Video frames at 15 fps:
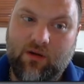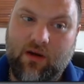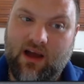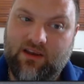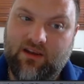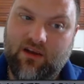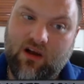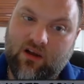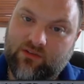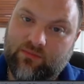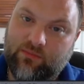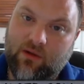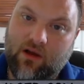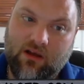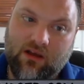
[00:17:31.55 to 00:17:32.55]
I had
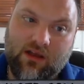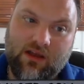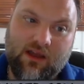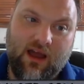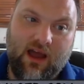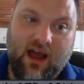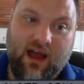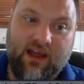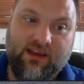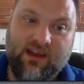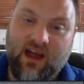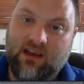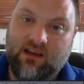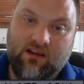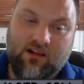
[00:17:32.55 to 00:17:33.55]
hotspot and
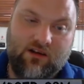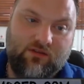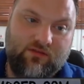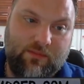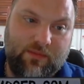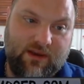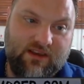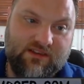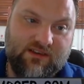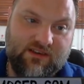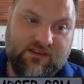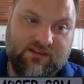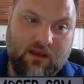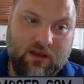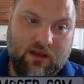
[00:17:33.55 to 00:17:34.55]
analog
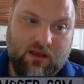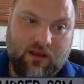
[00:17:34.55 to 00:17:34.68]
repeaters.